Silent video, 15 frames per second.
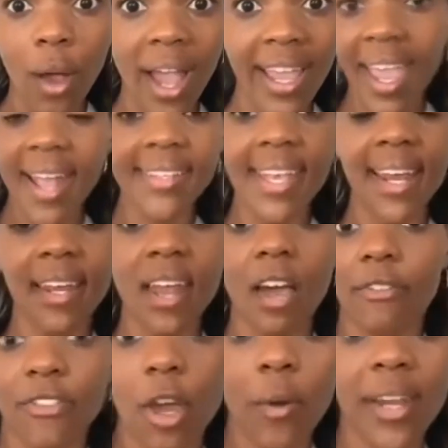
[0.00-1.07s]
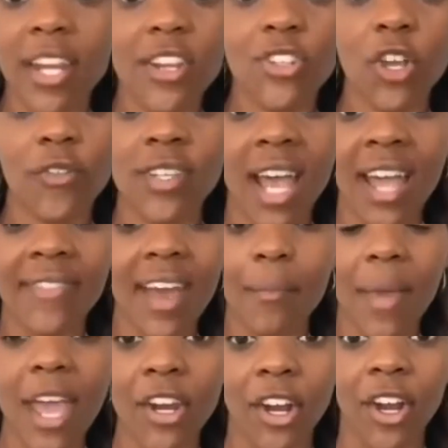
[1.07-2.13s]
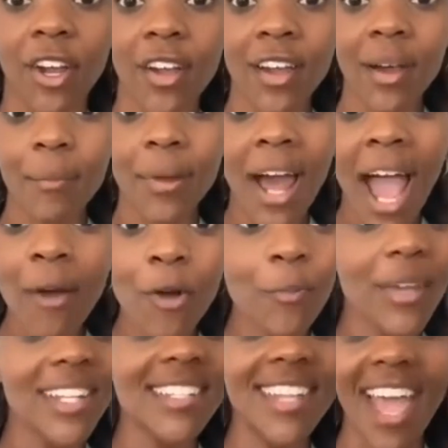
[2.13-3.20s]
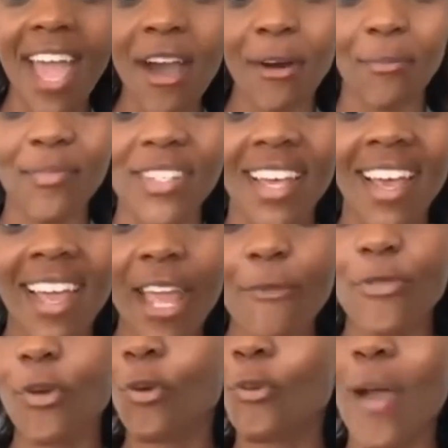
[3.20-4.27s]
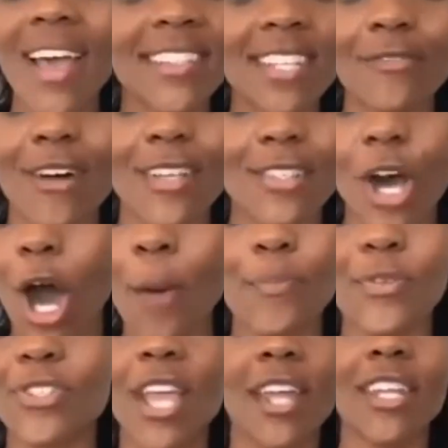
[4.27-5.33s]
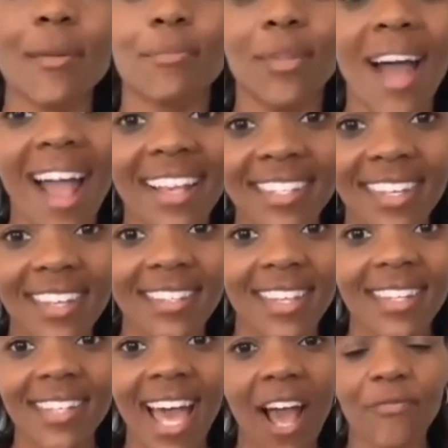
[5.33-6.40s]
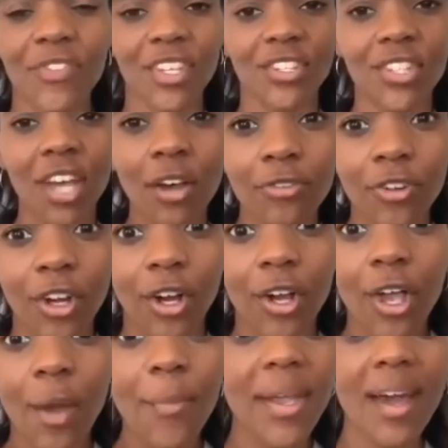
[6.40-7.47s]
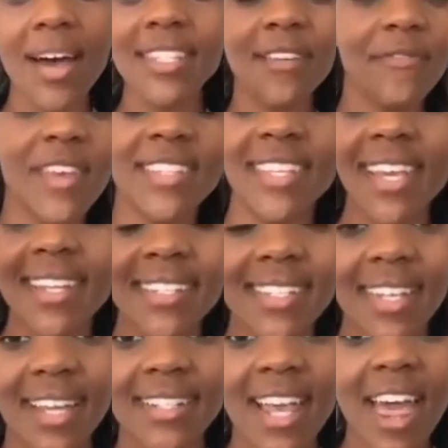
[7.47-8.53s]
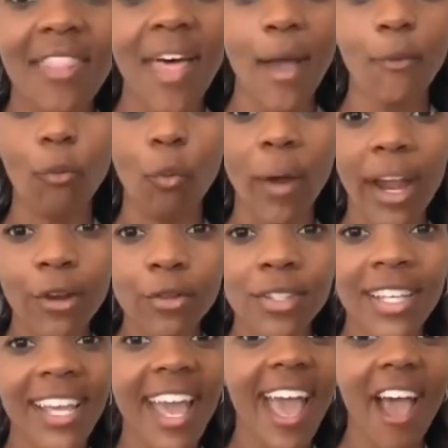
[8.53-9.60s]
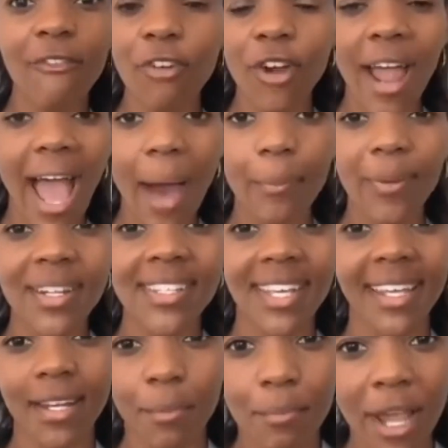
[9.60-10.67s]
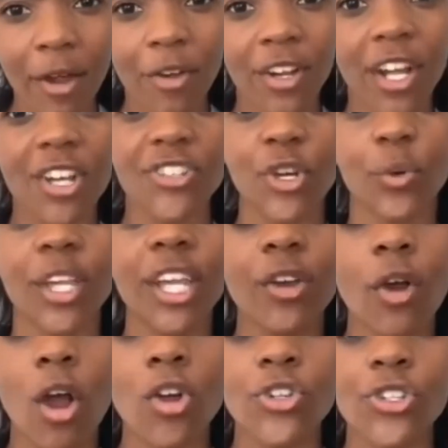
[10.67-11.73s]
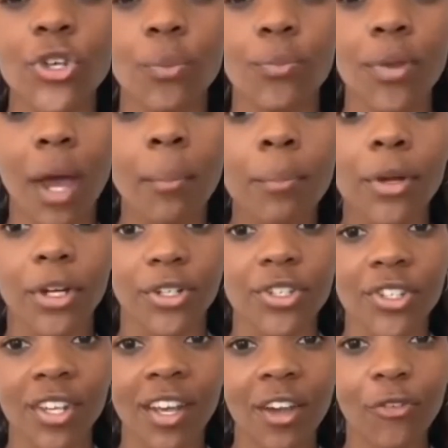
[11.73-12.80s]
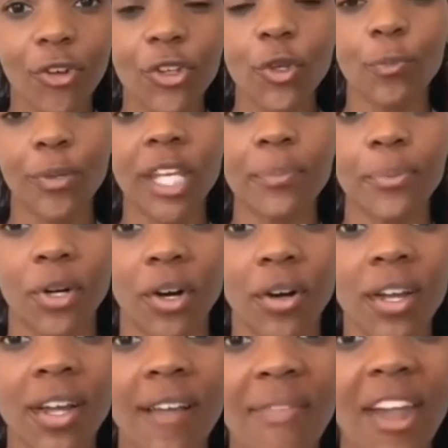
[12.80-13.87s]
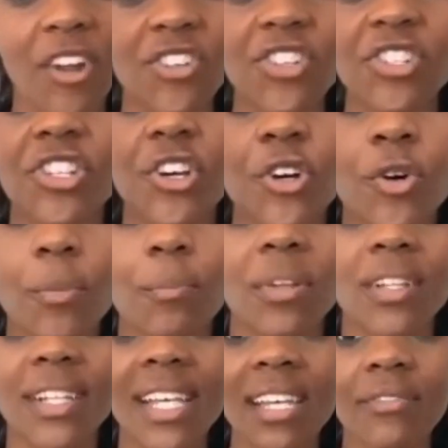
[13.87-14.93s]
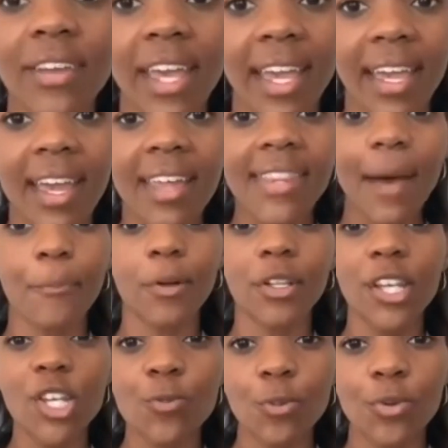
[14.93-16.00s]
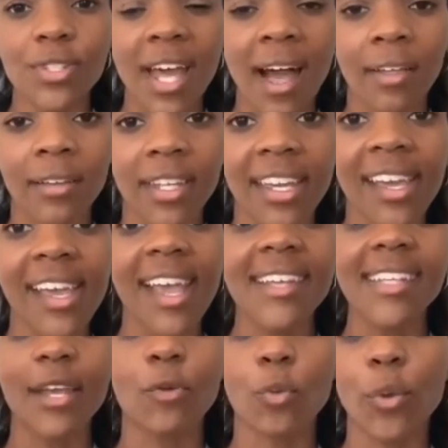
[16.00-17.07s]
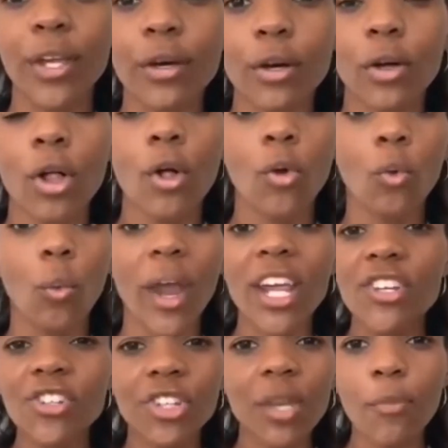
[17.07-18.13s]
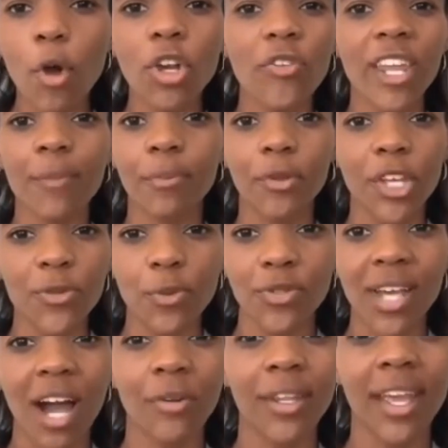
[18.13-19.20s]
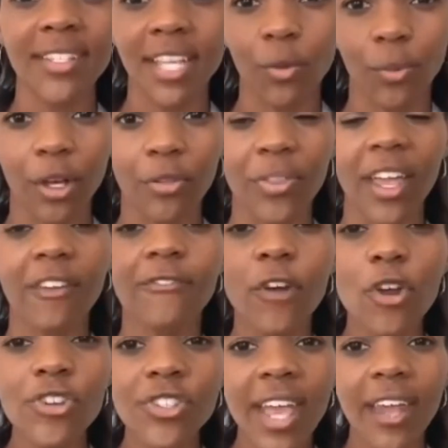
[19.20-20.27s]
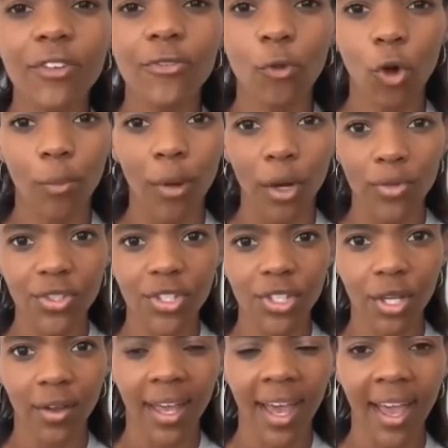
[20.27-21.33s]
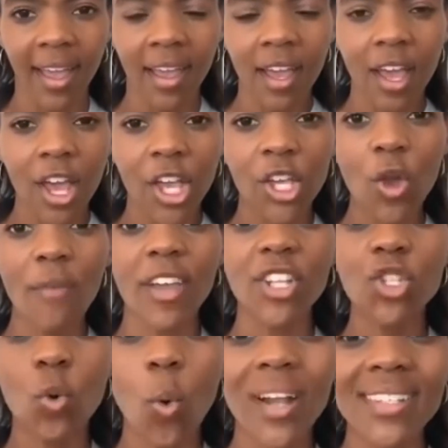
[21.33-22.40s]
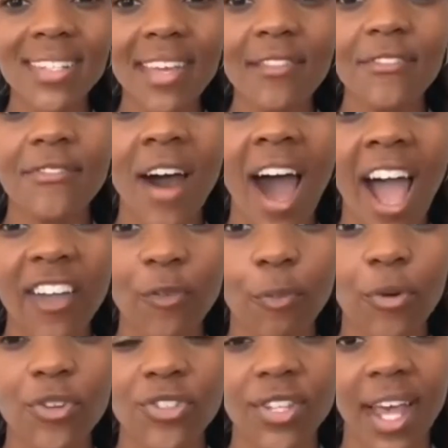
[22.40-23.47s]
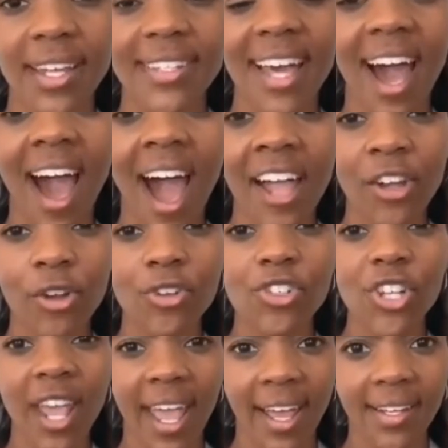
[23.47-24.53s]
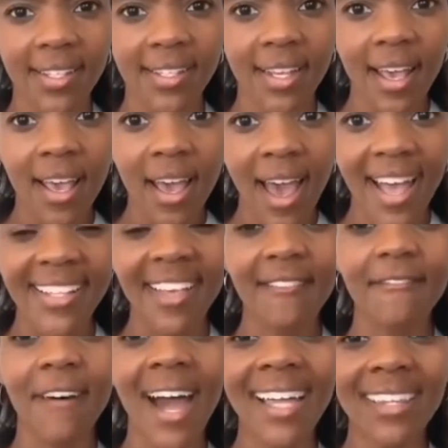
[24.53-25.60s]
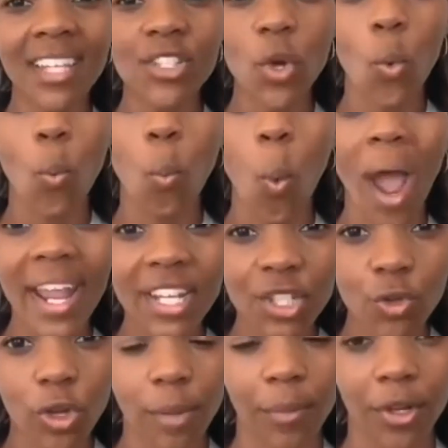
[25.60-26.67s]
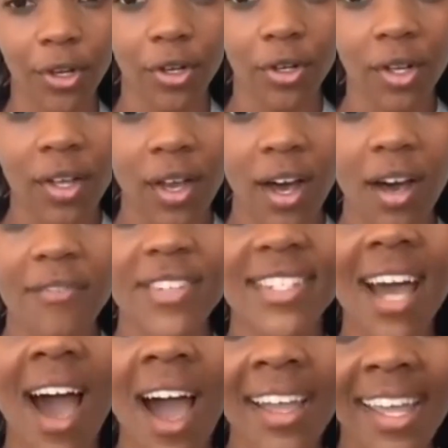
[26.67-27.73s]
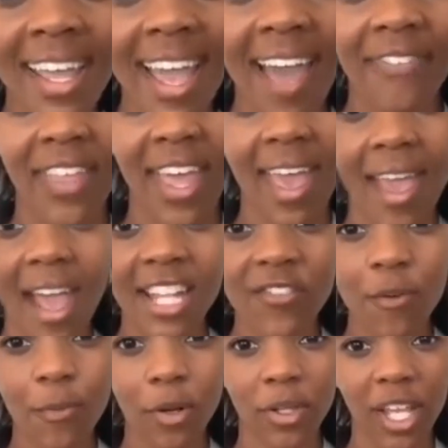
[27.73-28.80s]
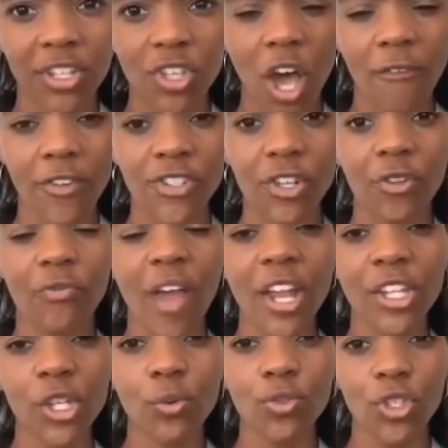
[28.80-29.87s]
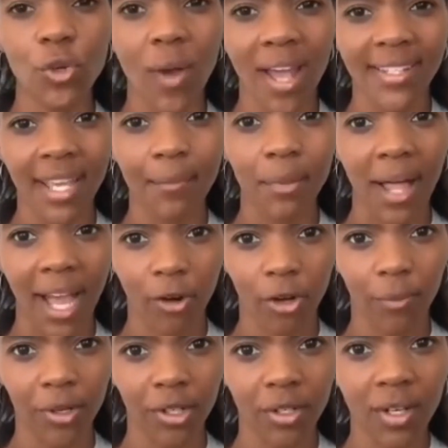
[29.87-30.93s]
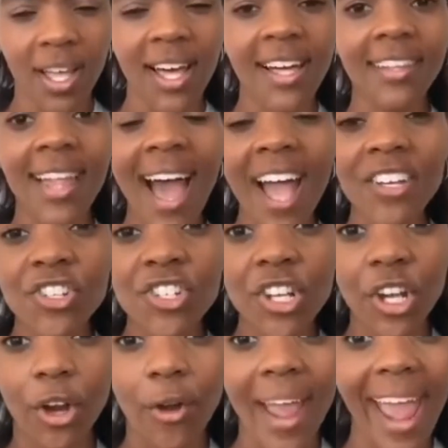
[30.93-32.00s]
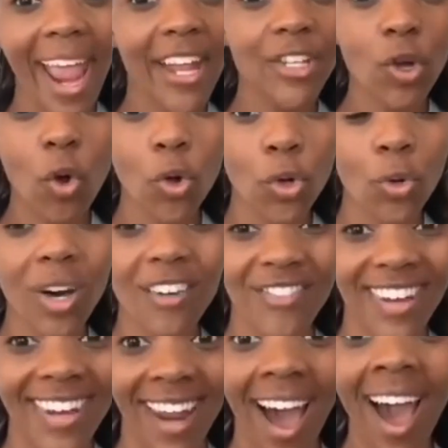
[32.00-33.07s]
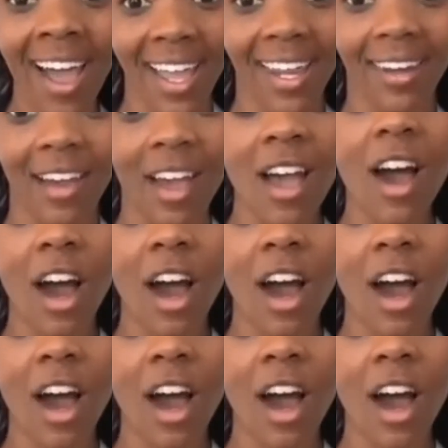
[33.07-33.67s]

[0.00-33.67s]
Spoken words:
I can't say it enough. No, he didn't deserve to die in that manner. But I will be damned if the rest of us upstanding Black citizens have to suffer because of this incident that rarely ever happens in America. So here are some numbers for you people that are still believing that police brutality is a real, racially motivated police brutality is a real thing. First and foremost, okay, you have a 25% higher chance as a violent white criminal of dying at the hands of a police officer than you do as a Black criminal. Last year, a total of 9